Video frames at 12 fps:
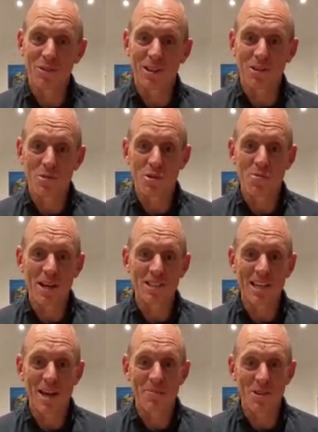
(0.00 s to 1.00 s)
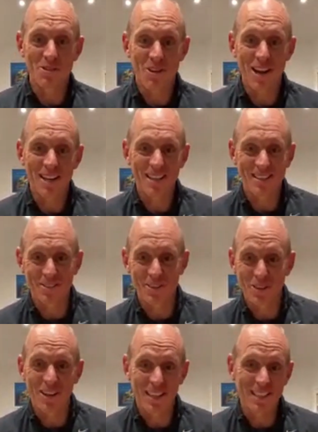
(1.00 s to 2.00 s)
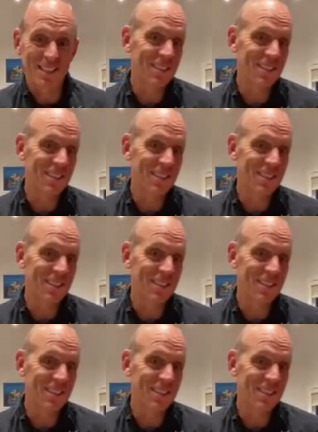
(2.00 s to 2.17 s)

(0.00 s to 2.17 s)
when the real magic happens, right? So we've got to